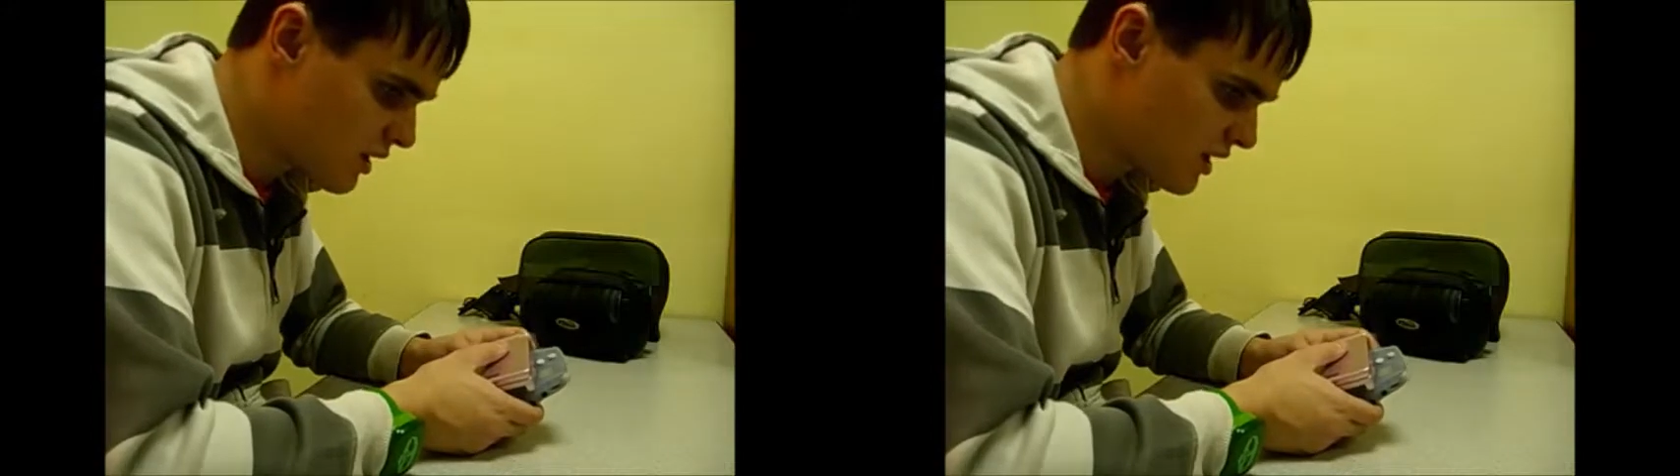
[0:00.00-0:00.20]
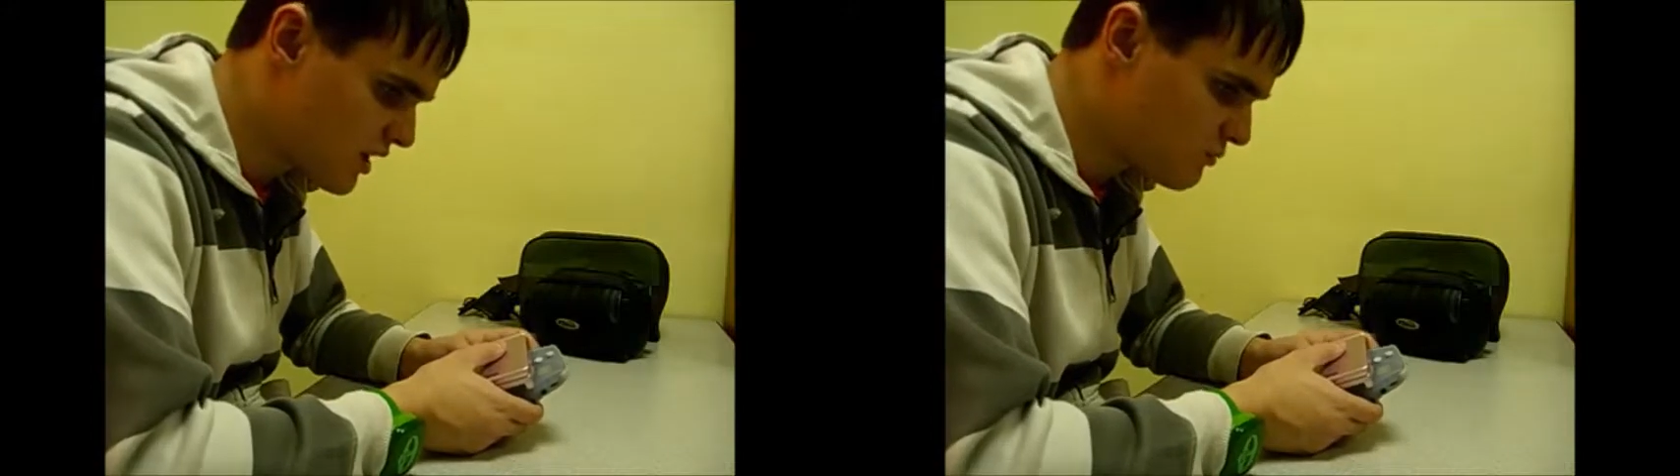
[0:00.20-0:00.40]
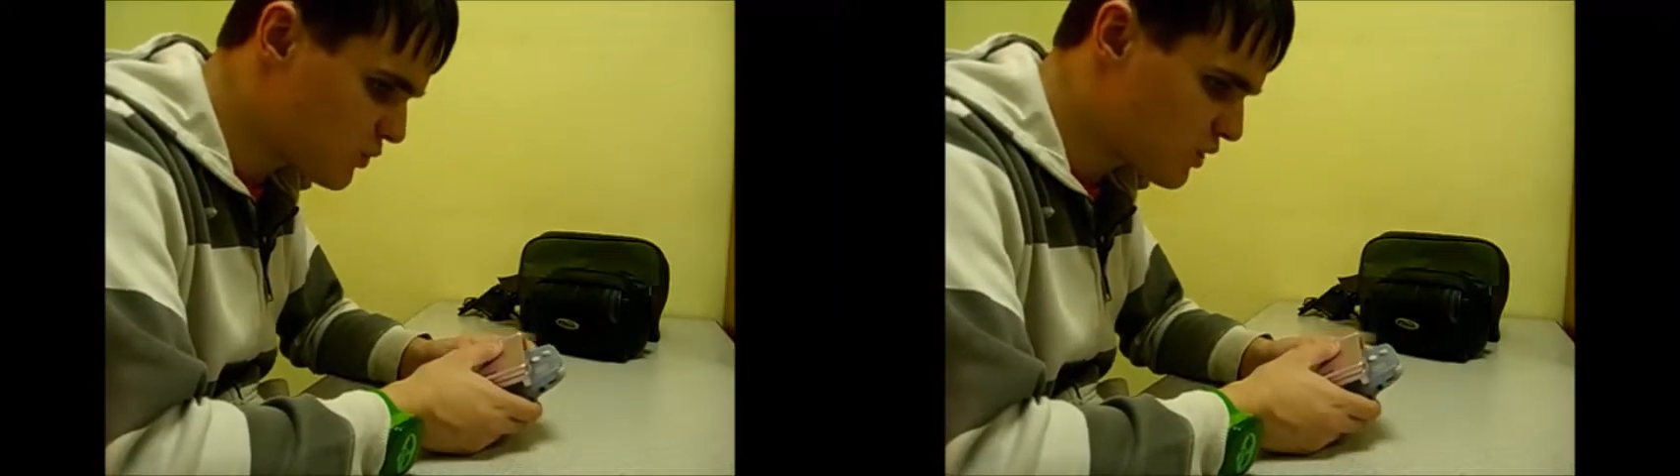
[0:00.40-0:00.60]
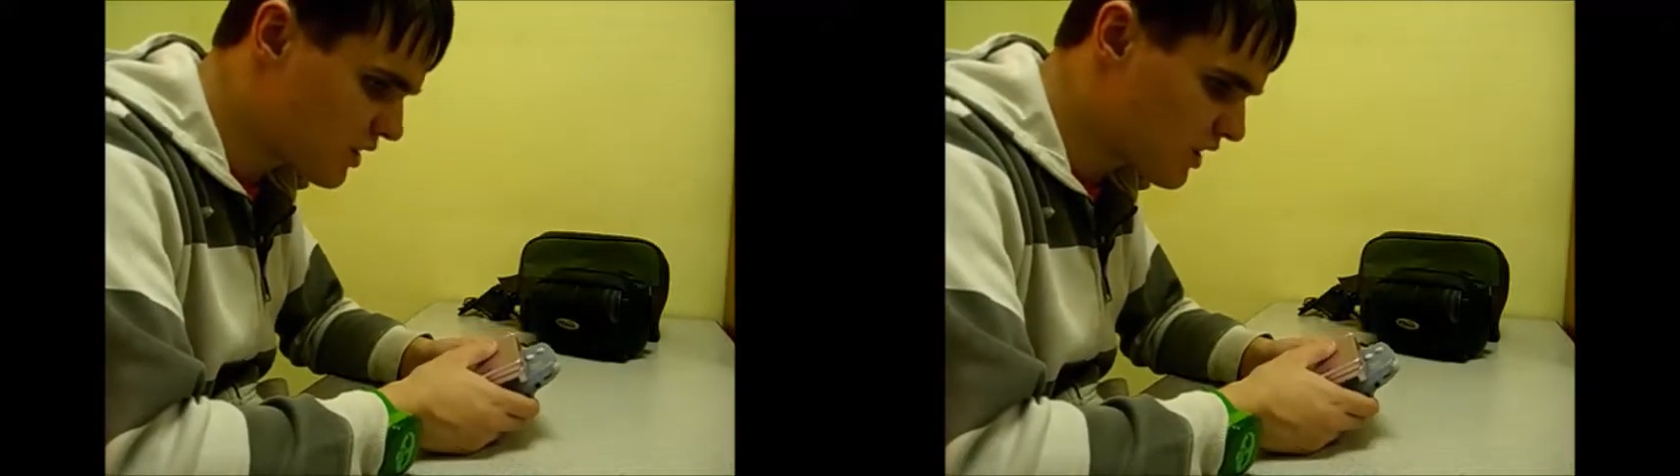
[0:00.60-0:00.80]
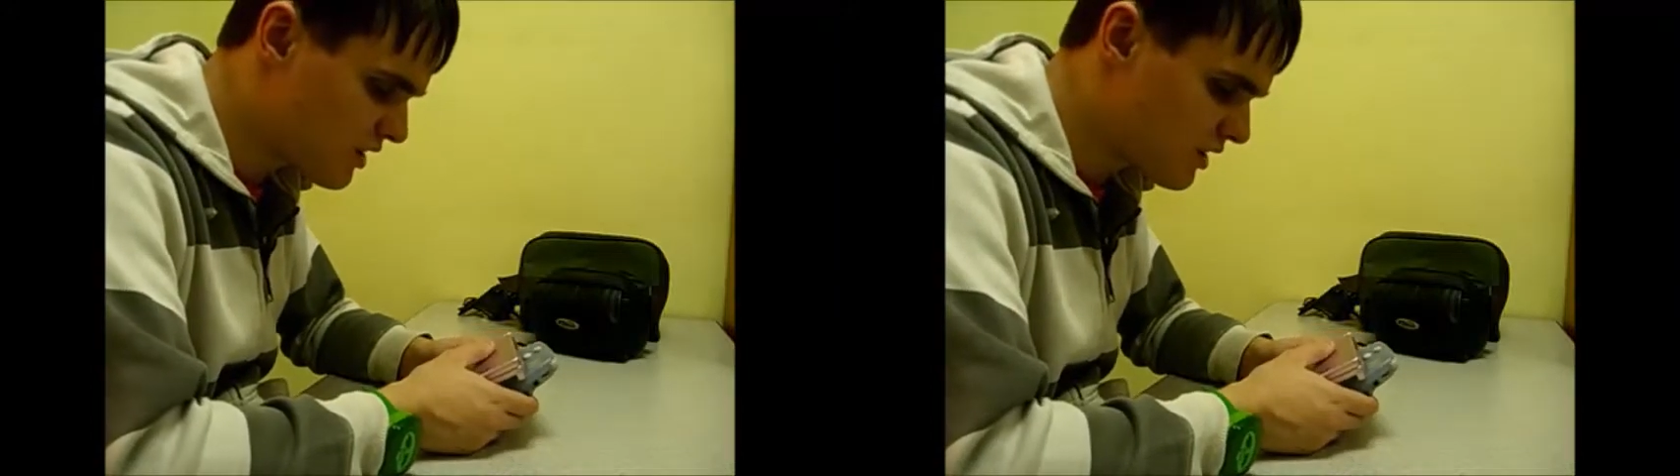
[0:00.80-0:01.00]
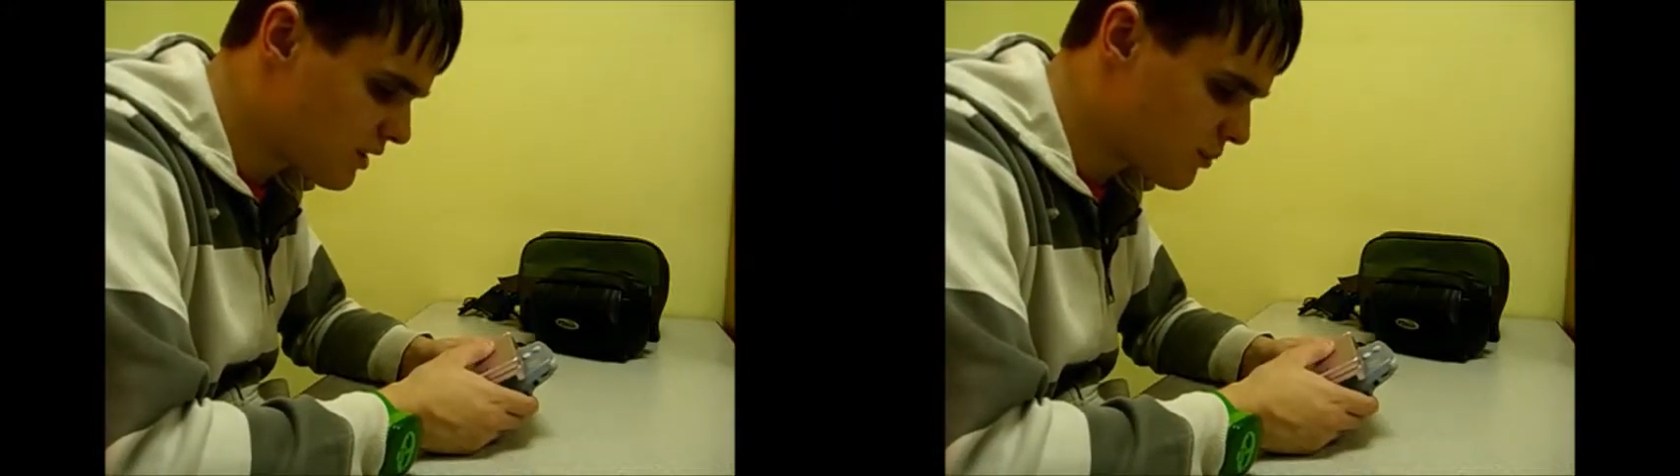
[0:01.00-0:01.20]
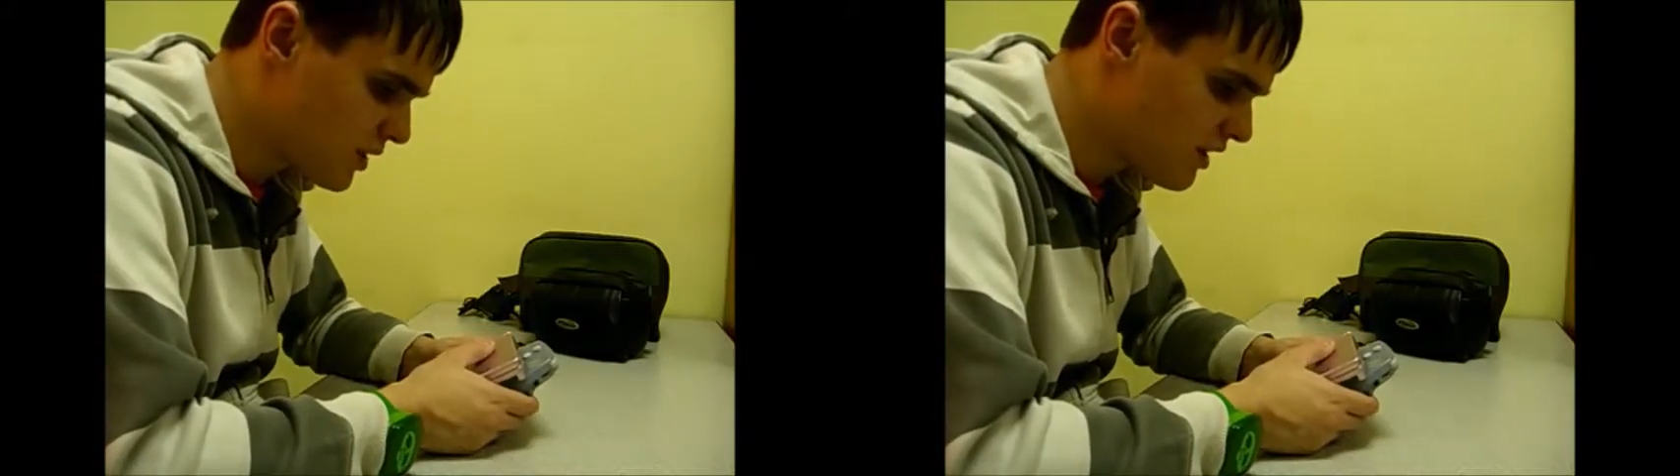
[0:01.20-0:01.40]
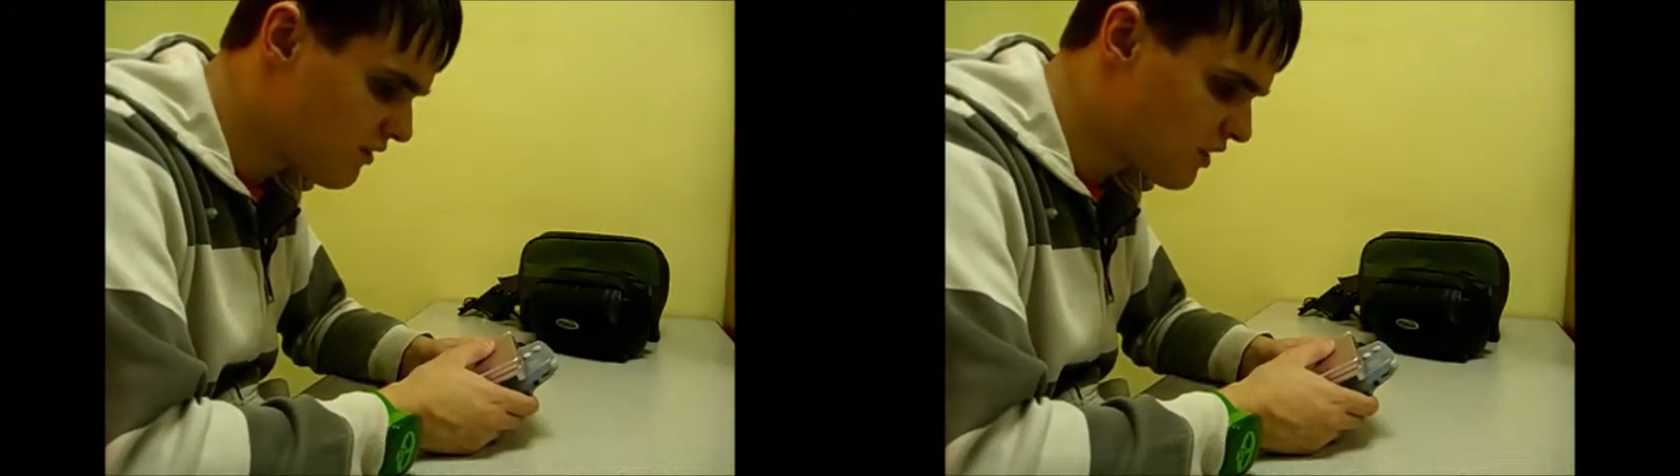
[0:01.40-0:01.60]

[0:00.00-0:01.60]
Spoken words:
Game Boy. I believe